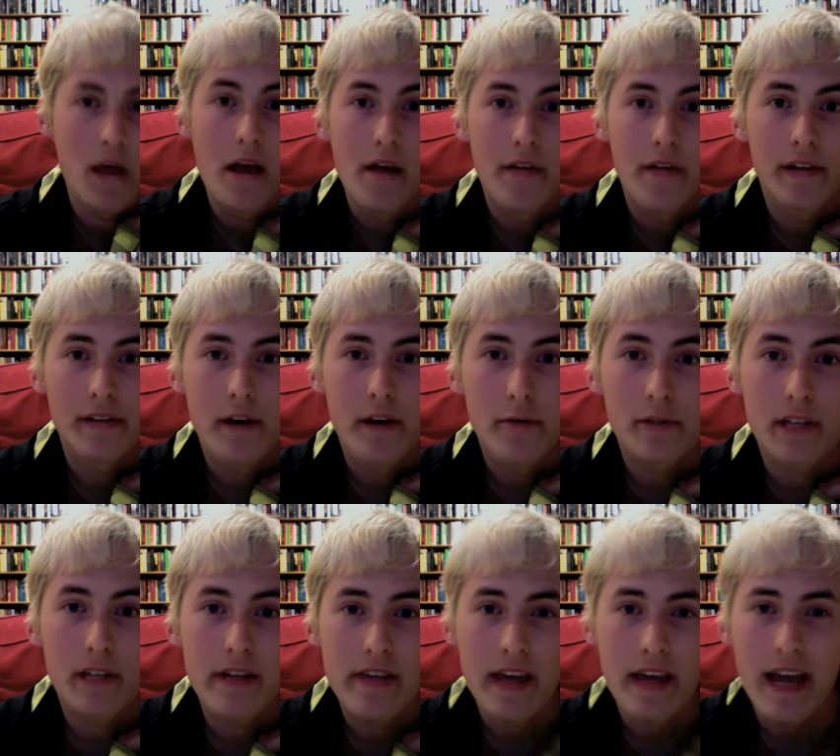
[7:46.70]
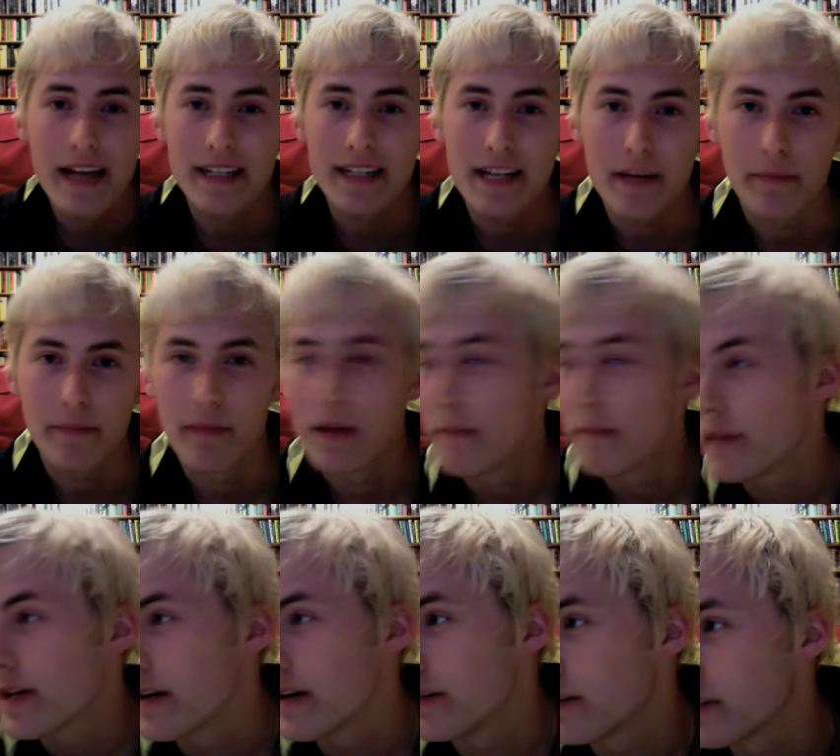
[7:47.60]
then go see the A-Team,
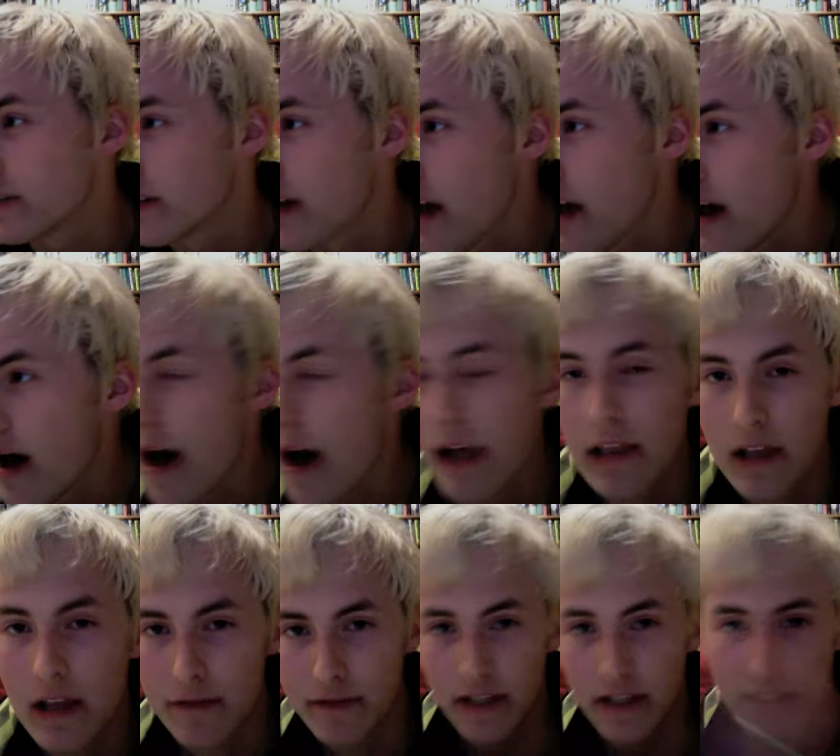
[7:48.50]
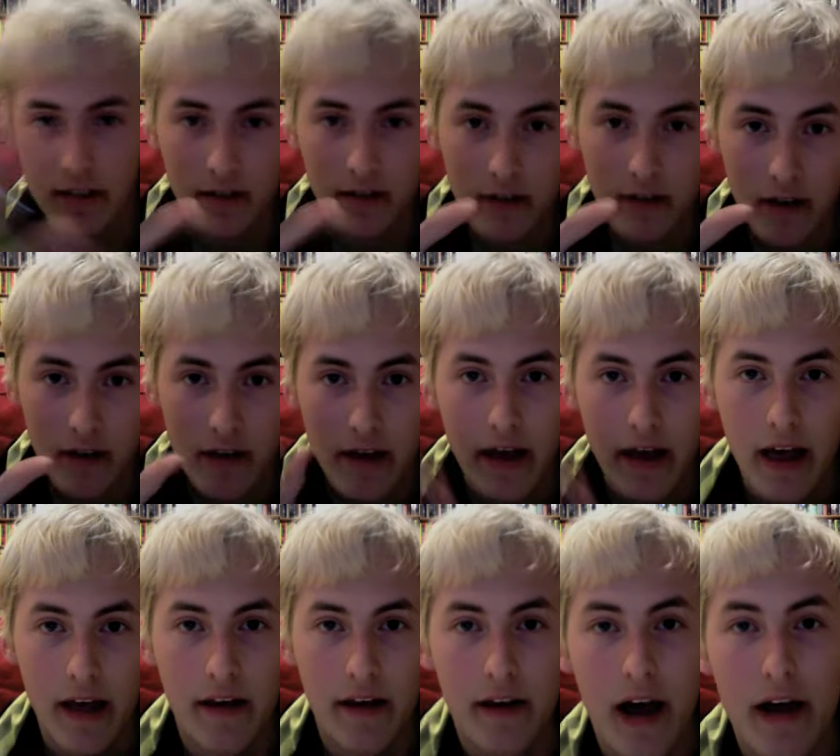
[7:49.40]
because I loved it,
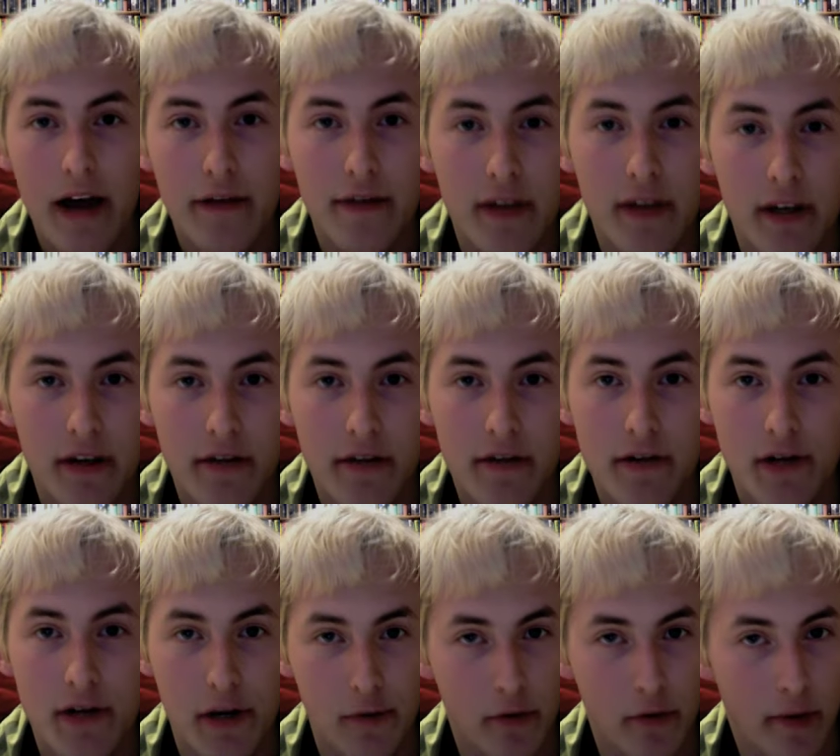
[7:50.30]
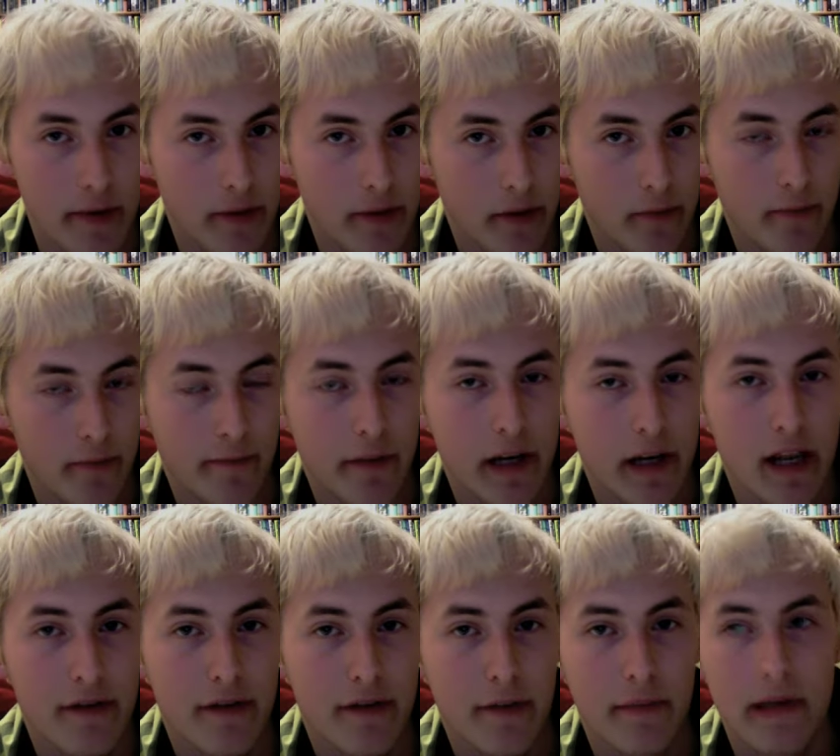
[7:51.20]
and I think the general public will
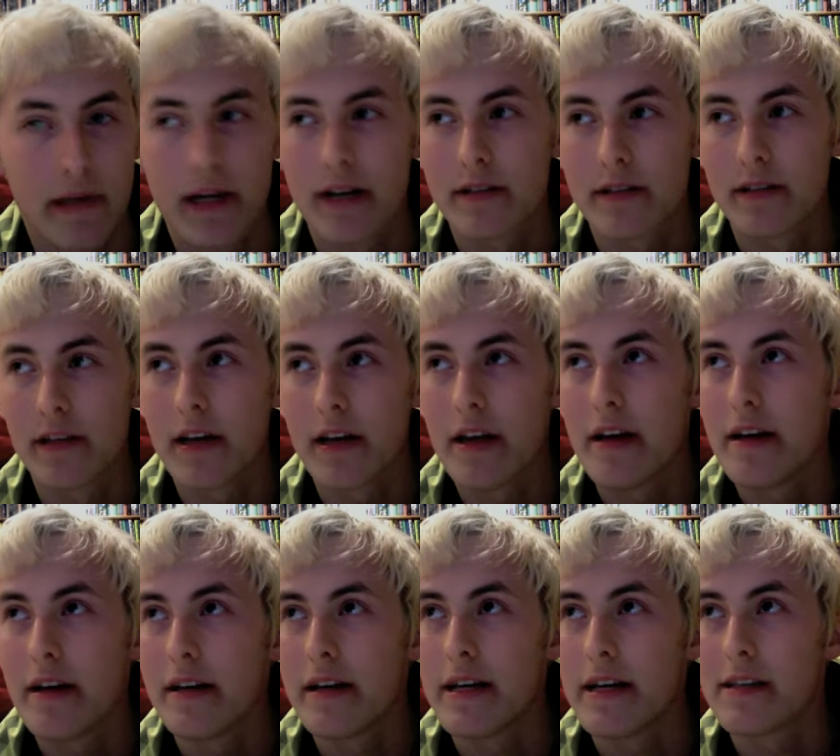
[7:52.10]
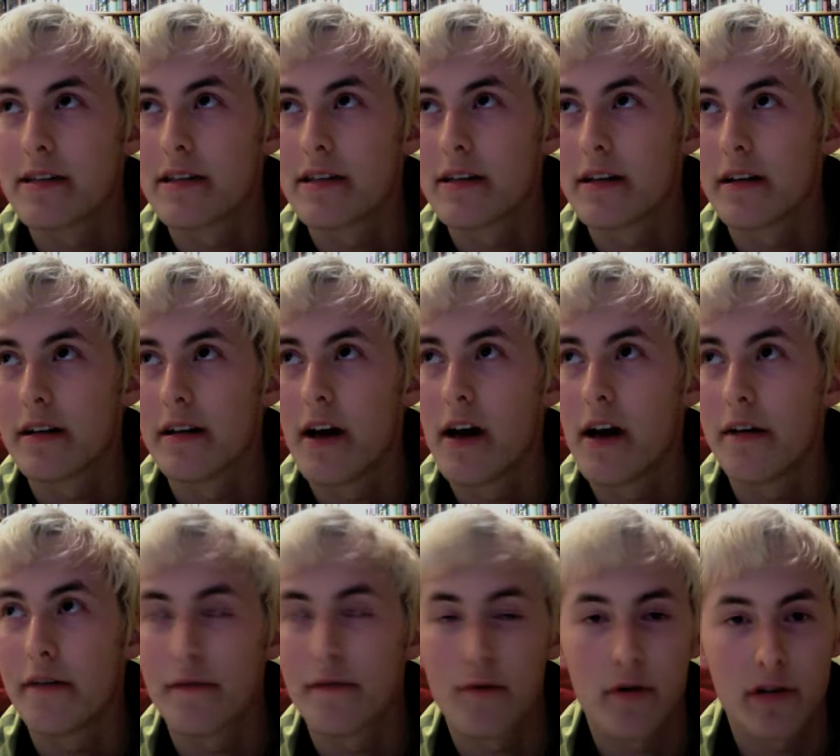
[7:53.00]
love it because it's
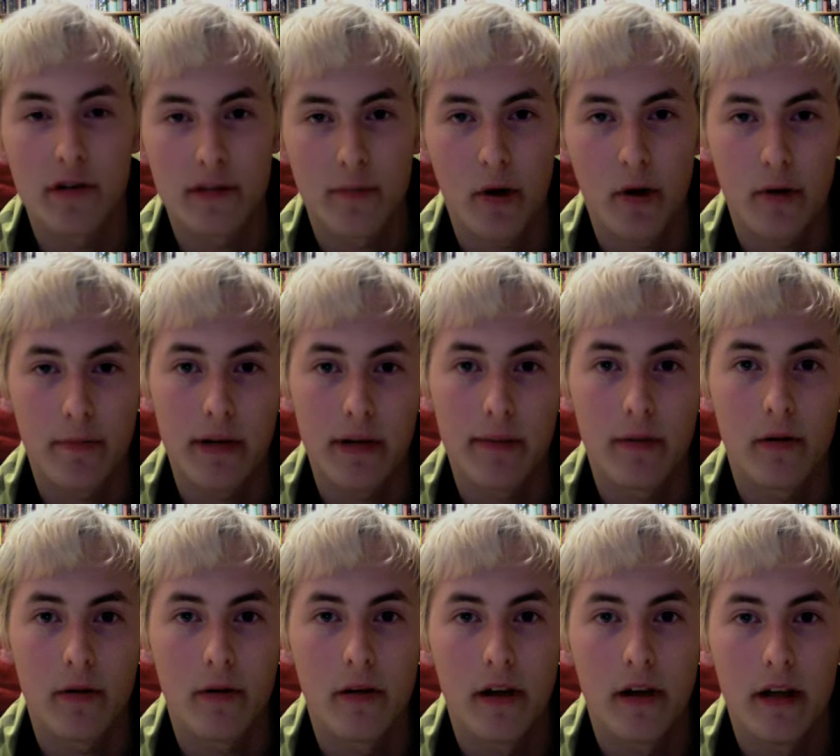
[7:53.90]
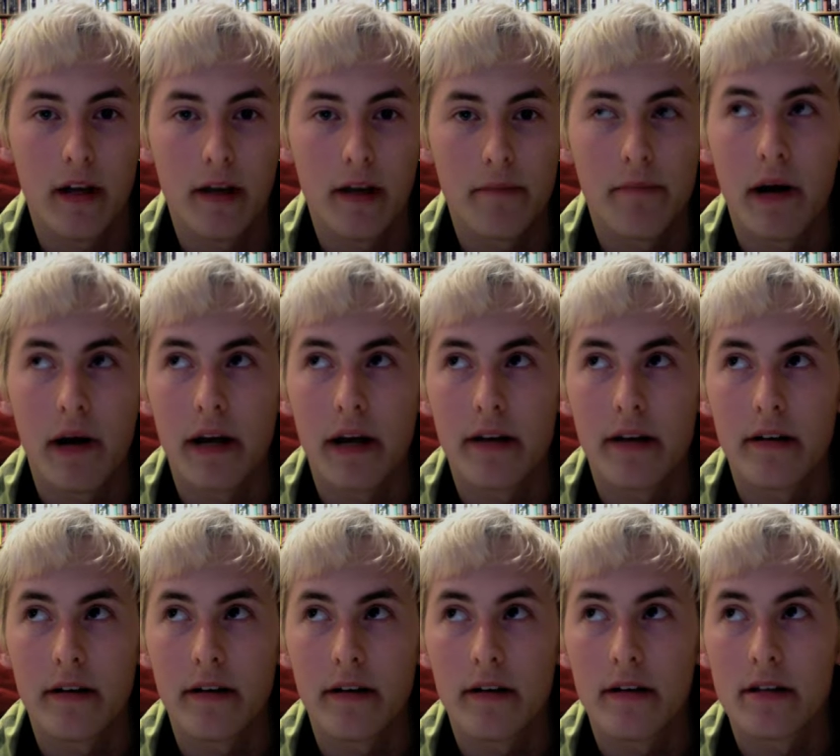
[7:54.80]
not for smart people, but
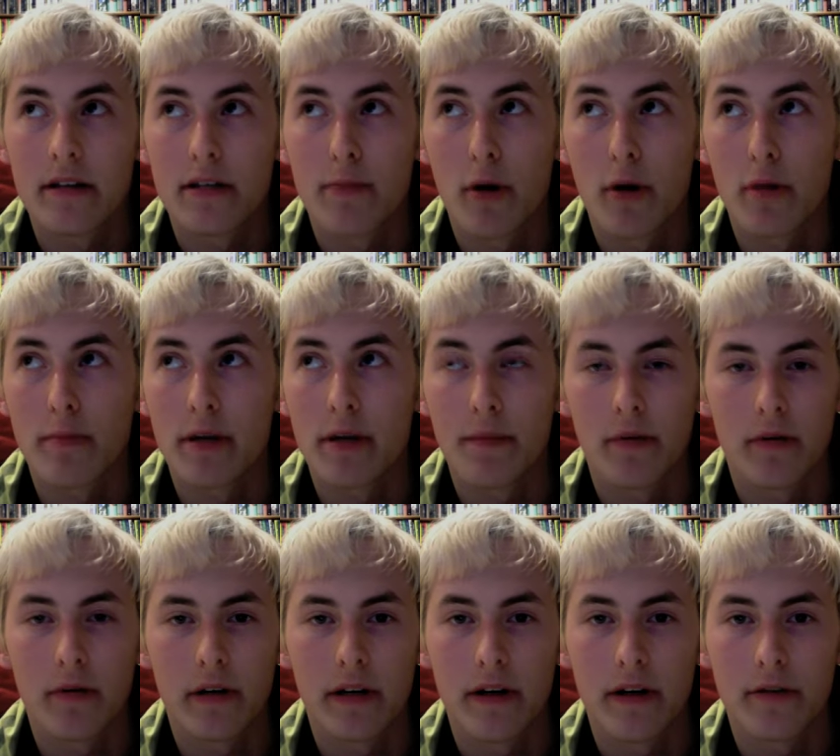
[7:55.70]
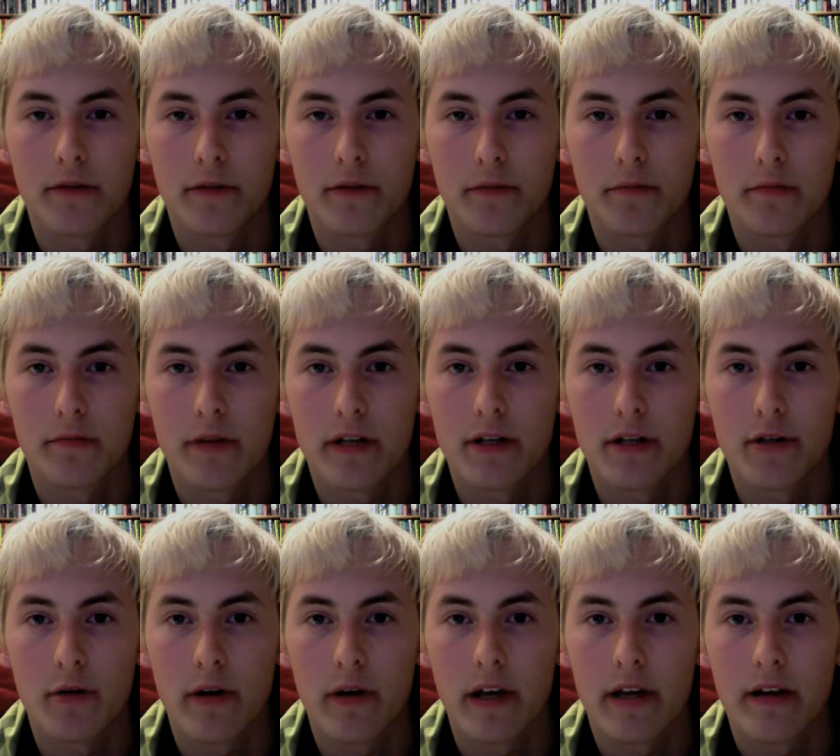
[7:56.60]
smart people can also
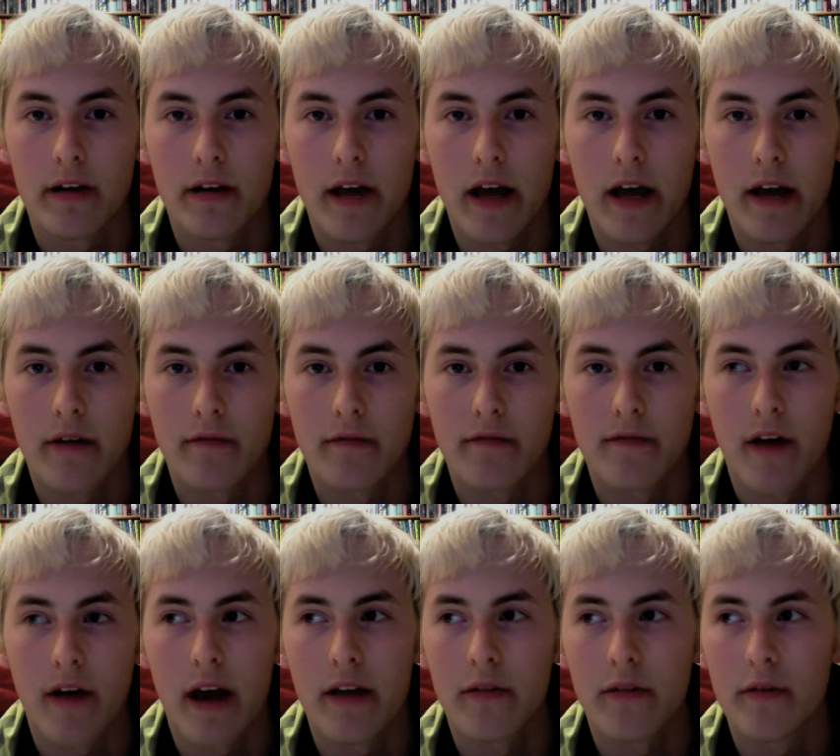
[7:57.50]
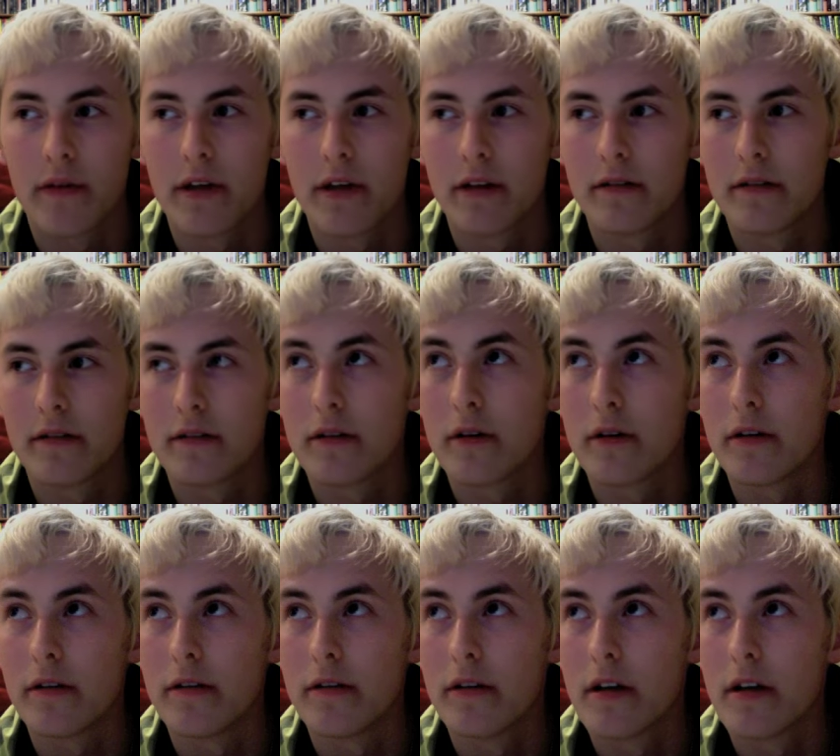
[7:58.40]
enjoy it and find the good